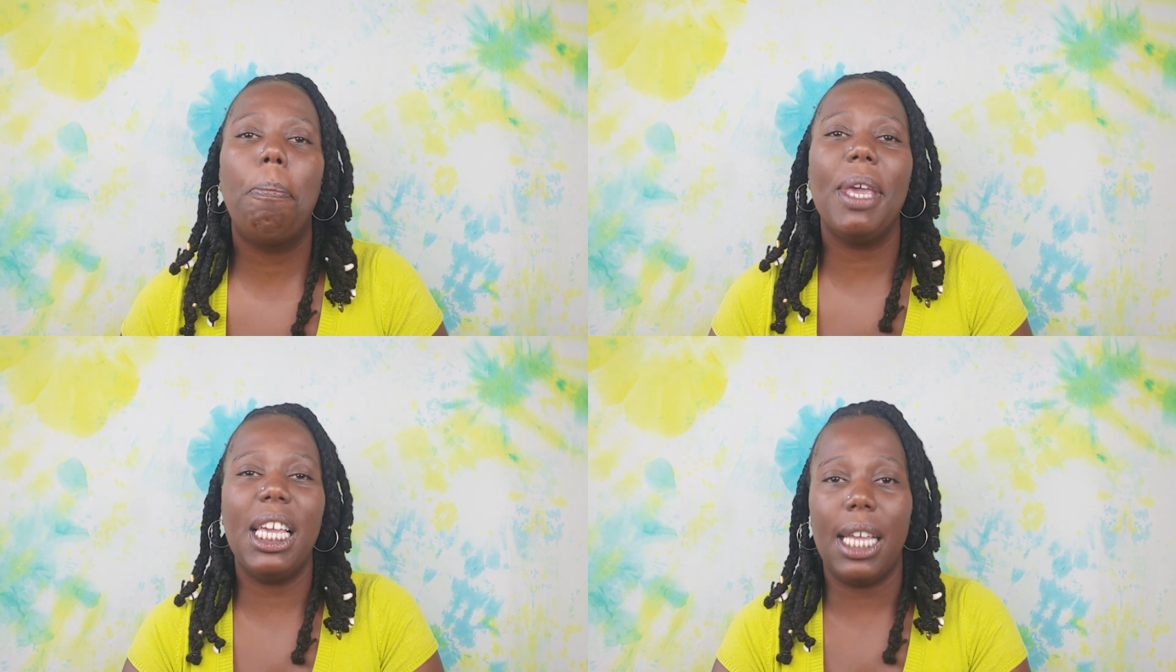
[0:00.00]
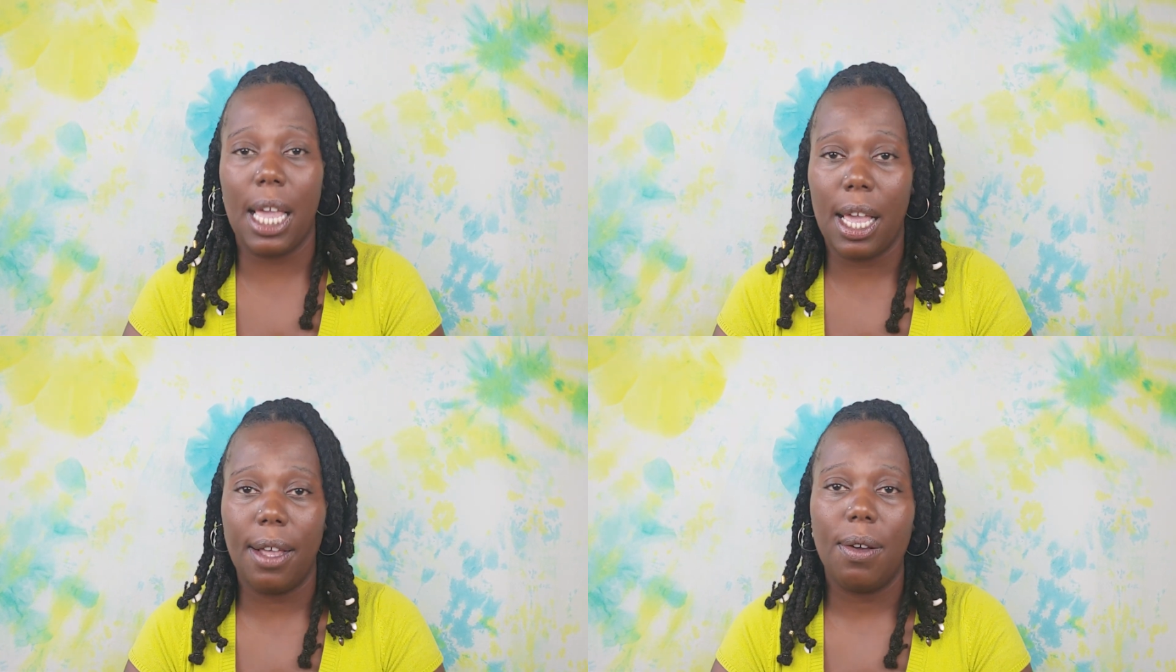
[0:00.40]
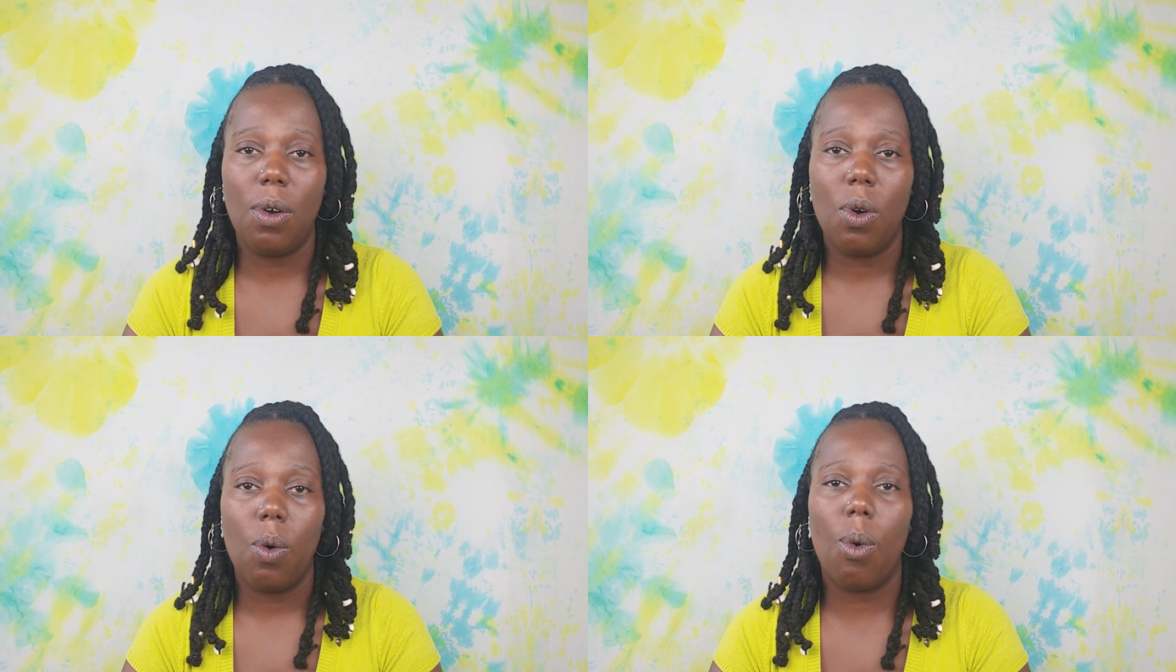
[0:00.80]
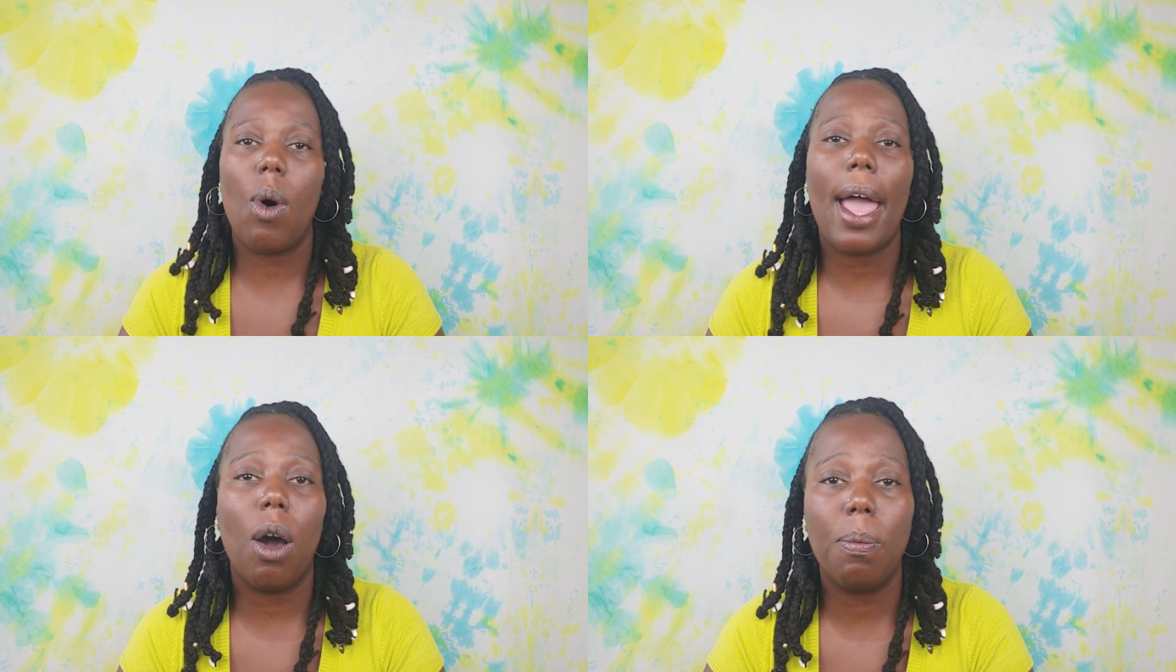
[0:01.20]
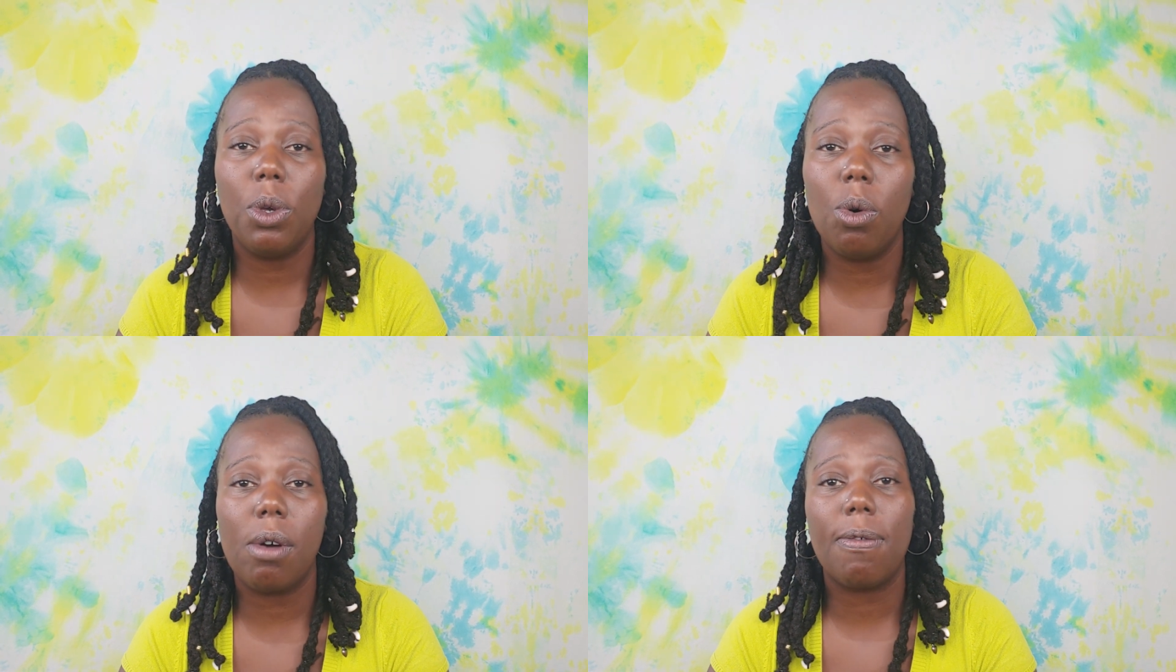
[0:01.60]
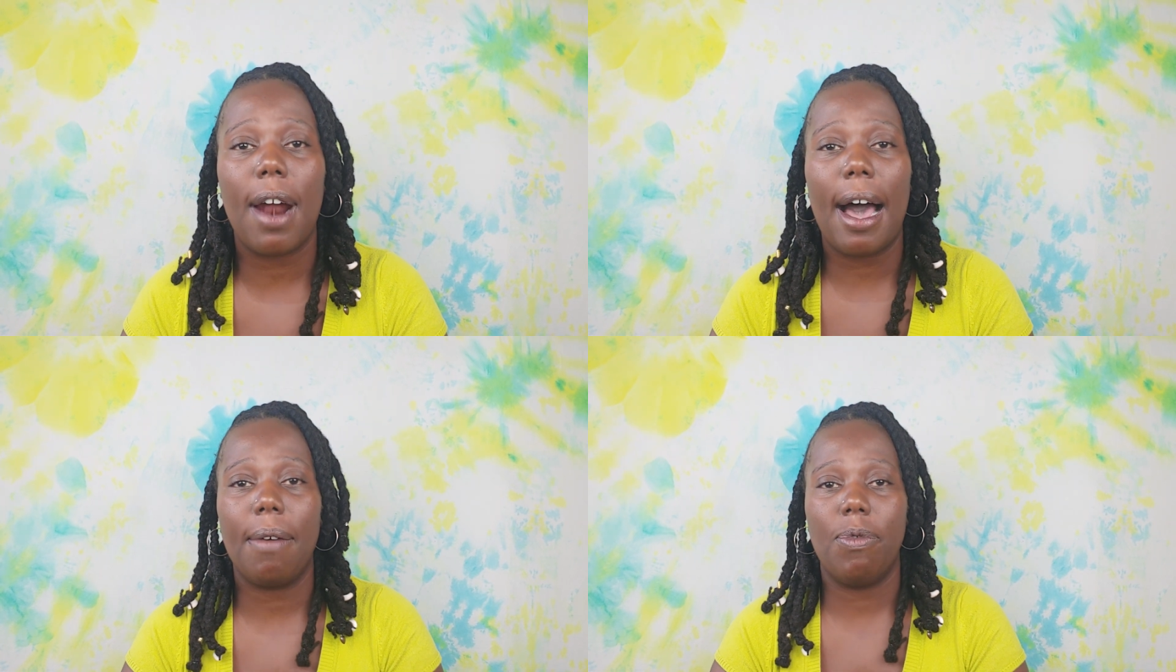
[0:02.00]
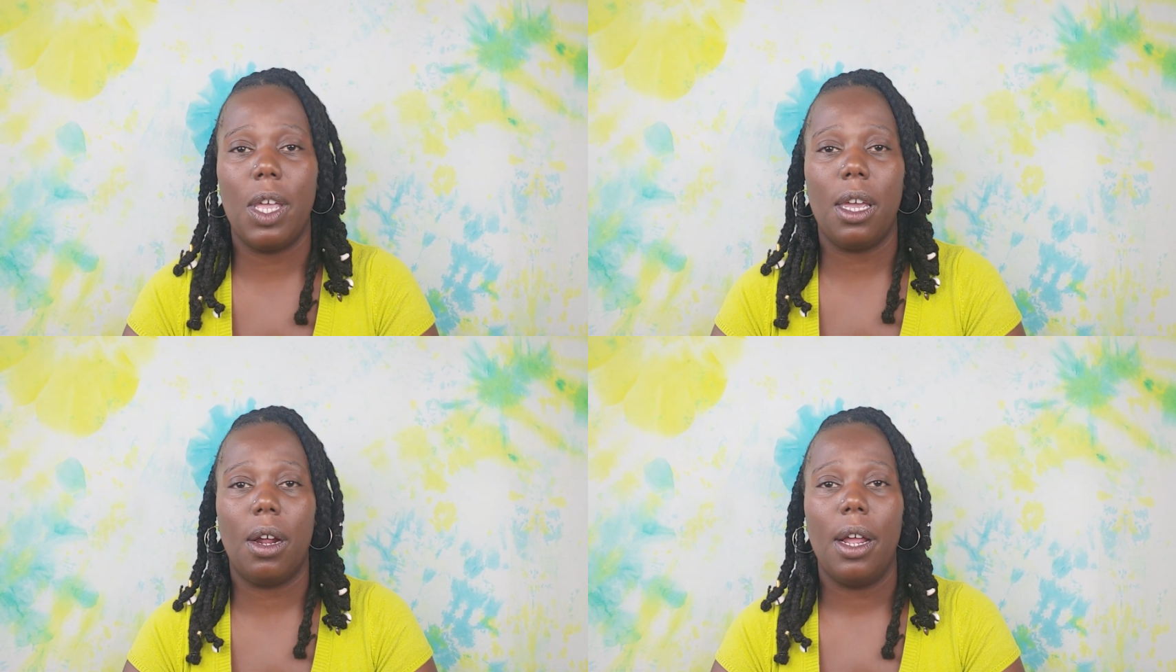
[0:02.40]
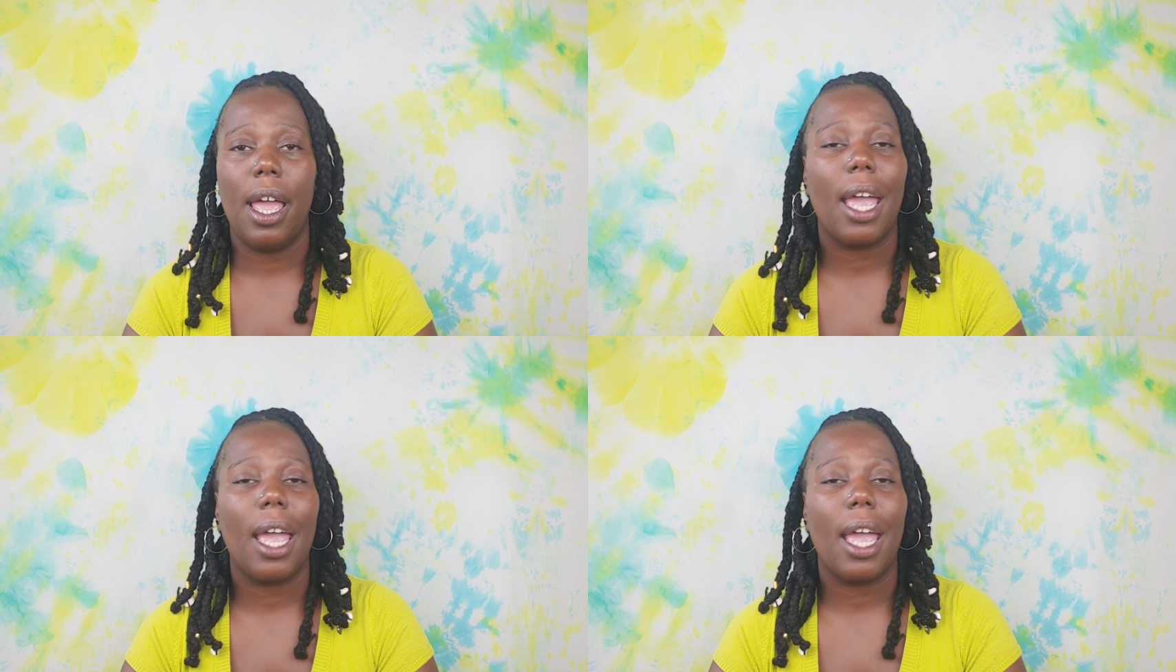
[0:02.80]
Being will help you arrive there.